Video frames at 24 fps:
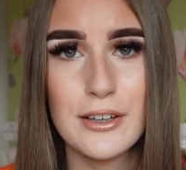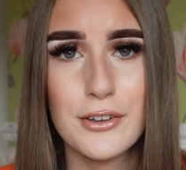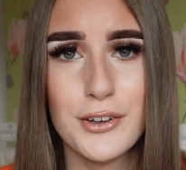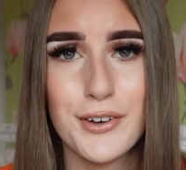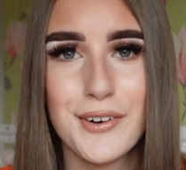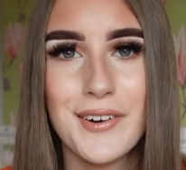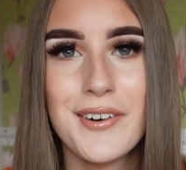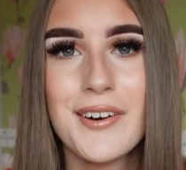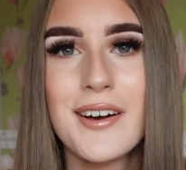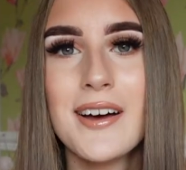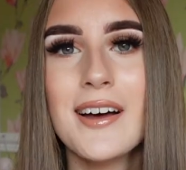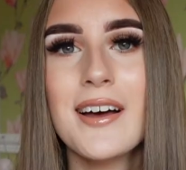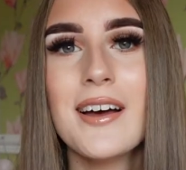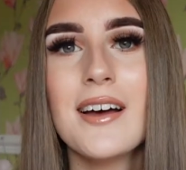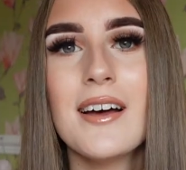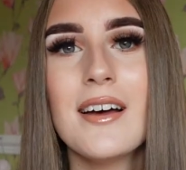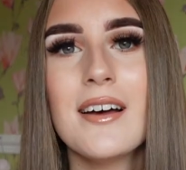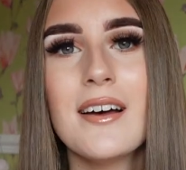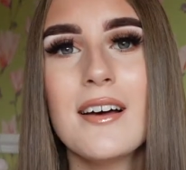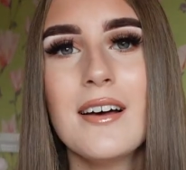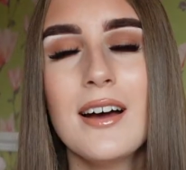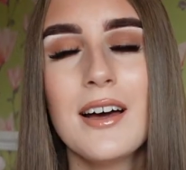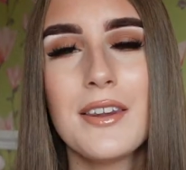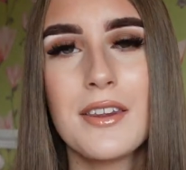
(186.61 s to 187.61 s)
note,
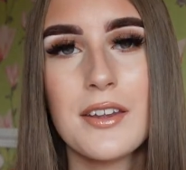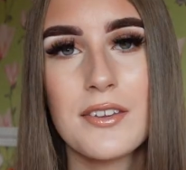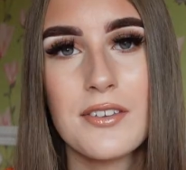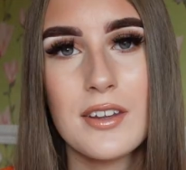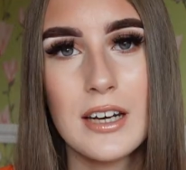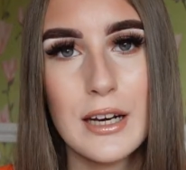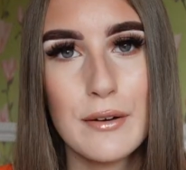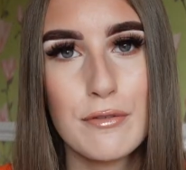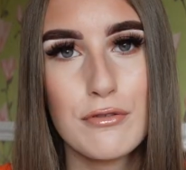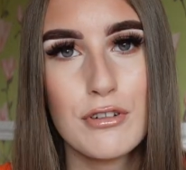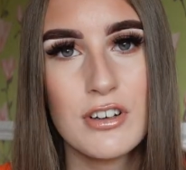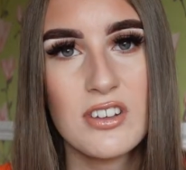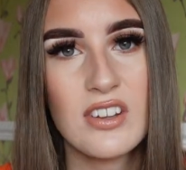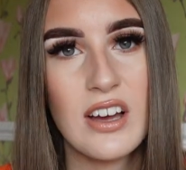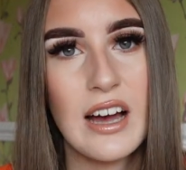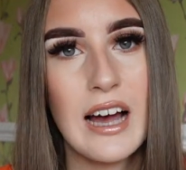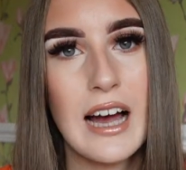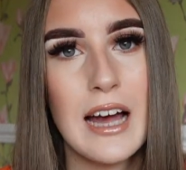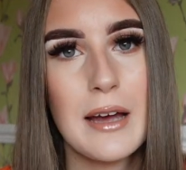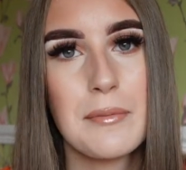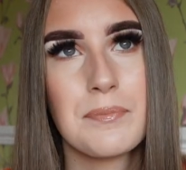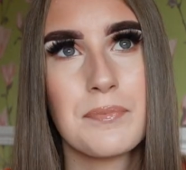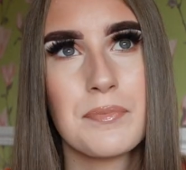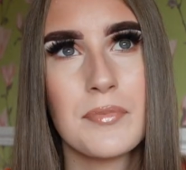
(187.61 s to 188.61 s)
the delivery
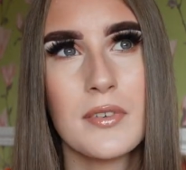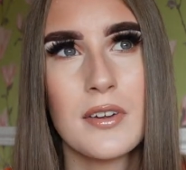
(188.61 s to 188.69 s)
time,